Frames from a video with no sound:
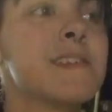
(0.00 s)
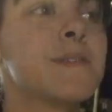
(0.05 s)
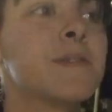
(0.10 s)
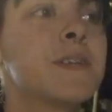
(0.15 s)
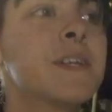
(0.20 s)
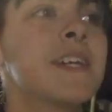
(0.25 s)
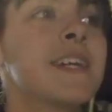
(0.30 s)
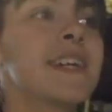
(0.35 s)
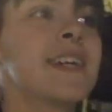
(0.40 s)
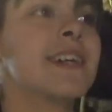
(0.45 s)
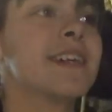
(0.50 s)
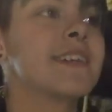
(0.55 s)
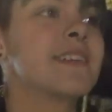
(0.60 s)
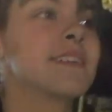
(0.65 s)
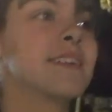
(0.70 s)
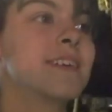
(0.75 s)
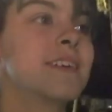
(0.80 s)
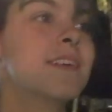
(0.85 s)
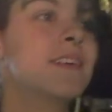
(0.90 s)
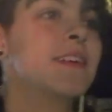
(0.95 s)
so we're
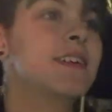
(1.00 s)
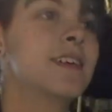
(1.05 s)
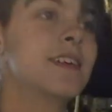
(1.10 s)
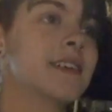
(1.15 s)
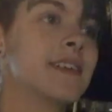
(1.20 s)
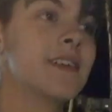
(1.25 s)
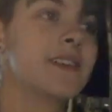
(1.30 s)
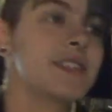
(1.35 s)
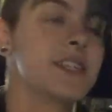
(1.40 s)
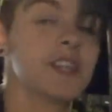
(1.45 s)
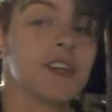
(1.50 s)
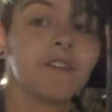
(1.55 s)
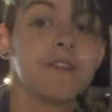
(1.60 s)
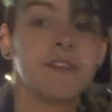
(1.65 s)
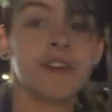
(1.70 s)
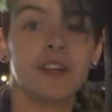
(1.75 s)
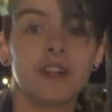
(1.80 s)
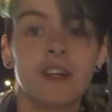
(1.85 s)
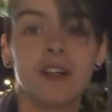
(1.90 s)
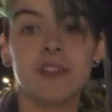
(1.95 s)
in
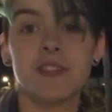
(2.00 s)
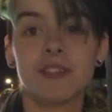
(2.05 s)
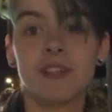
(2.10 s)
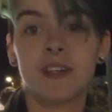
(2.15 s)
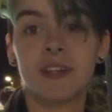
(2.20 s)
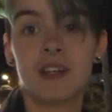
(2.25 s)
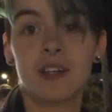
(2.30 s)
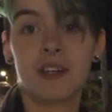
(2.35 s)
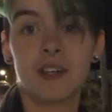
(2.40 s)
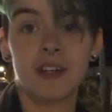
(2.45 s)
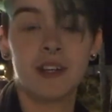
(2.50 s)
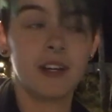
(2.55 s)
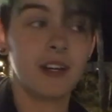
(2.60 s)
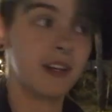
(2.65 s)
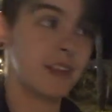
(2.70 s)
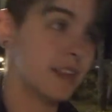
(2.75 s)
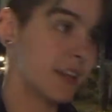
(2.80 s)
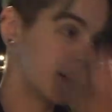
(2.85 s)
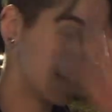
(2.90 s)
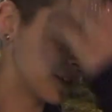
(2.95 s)
Deerfield.
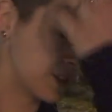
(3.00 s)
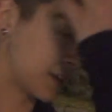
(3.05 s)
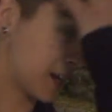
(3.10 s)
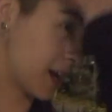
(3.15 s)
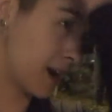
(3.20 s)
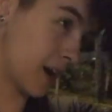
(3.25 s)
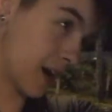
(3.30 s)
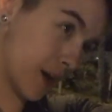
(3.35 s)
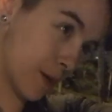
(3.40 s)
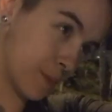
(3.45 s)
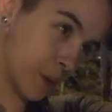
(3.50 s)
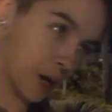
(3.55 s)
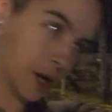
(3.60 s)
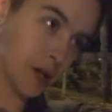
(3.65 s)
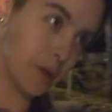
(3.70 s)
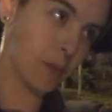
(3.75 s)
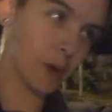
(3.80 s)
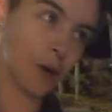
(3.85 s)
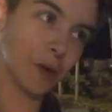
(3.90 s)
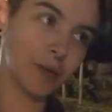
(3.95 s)
There's a uh, party
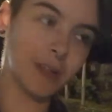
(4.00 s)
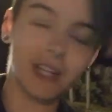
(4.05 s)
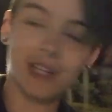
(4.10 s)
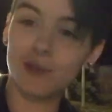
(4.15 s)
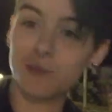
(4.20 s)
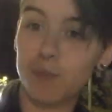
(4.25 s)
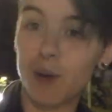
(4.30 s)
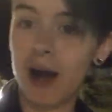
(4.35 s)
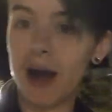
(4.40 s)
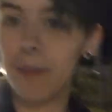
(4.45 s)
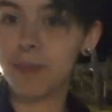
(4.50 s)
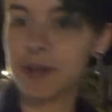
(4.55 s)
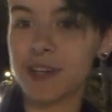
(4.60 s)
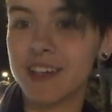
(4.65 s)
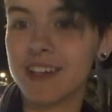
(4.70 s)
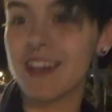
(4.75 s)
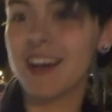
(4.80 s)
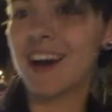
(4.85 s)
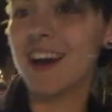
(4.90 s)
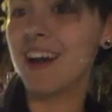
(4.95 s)
boat that's
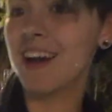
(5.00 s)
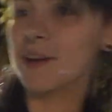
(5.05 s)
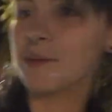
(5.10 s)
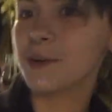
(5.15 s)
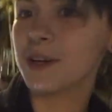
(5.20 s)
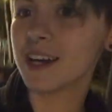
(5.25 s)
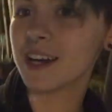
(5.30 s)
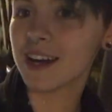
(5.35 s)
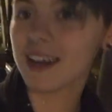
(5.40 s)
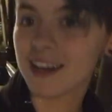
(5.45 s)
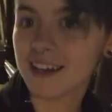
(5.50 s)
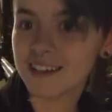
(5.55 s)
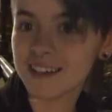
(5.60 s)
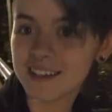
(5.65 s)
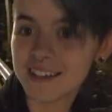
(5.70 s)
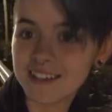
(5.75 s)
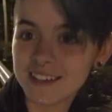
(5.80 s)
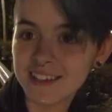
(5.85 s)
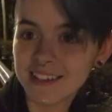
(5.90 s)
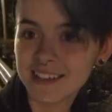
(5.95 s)
bopping, and we got
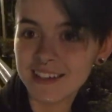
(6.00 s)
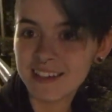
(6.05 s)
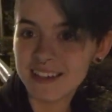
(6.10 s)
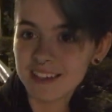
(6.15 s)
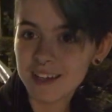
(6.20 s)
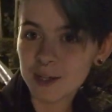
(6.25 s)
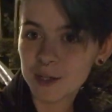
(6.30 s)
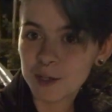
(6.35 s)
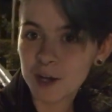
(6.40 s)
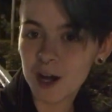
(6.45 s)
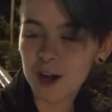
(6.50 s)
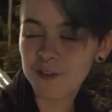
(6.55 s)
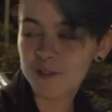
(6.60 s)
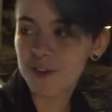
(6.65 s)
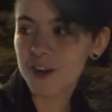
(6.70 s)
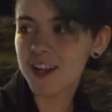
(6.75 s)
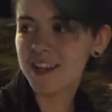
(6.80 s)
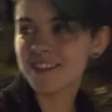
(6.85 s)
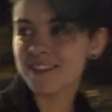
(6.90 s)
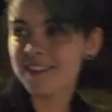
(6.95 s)
our
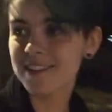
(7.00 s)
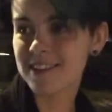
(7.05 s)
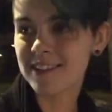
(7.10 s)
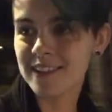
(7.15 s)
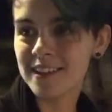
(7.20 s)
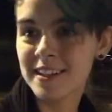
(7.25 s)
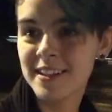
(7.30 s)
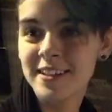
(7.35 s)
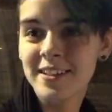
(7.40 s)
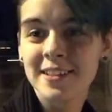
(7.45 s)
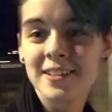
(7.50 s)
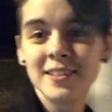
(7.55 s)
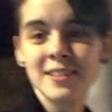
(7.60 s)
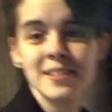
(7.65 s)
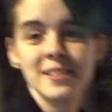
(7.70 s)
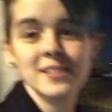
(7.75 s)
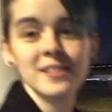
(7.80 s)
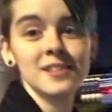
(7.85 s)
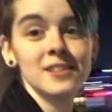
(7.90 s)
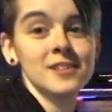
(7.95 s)
friends
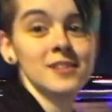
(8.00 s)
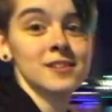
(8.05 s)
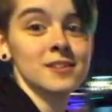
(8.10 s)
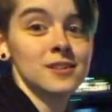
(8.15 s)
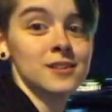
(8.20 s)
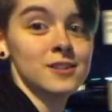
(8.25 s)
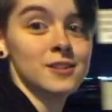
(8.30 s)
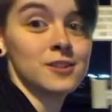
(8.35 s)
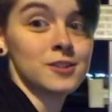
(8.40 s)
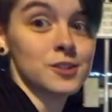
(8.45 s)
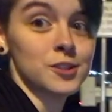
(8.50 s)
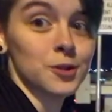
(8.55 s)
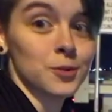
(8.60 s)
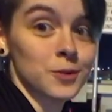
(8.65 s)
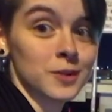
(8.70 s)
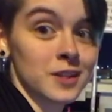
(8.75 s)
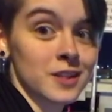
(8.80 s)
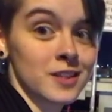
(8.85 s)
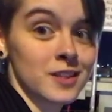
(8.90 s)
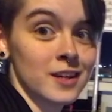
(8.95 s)

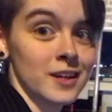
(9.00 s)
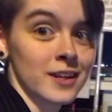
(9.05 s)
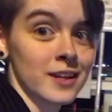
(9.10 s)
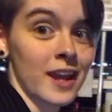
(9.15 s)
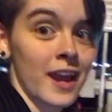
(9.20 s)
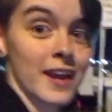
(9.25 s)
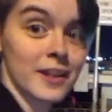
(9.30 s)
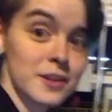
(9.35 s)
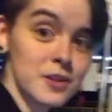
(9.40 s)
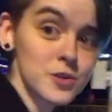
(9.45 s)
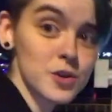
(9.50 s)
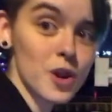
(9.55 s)
doing the thing, and the